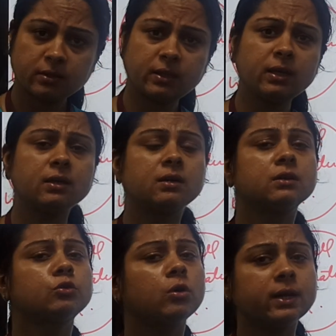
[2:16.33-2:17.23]
The
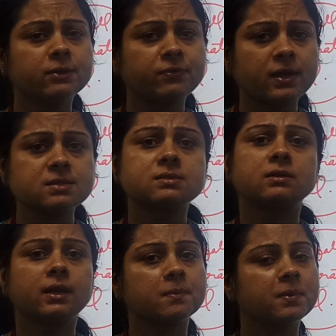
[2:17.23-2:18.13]
coding phase,
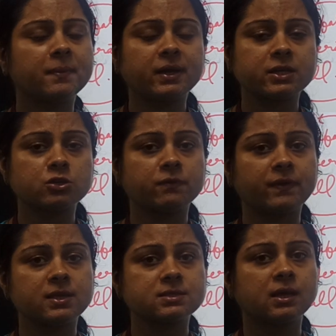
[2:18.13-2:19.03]
implementation
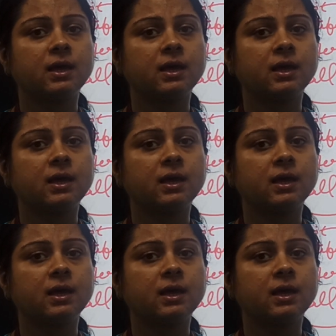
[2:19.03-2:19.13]
phase.